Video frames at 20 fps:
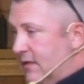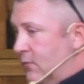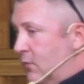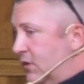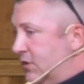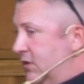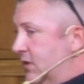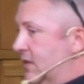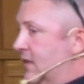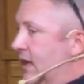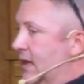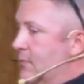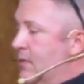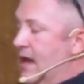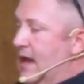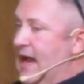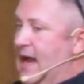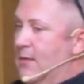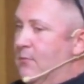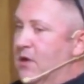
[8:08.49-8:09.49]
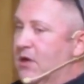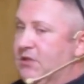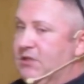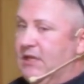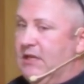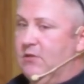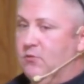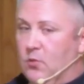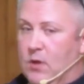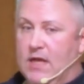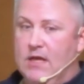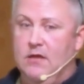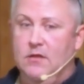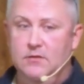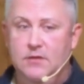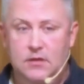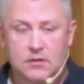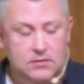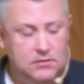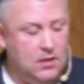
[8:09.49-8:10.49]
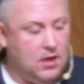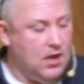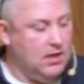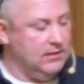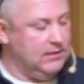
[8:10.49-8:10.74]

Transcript: want you to think about how much he dwelled on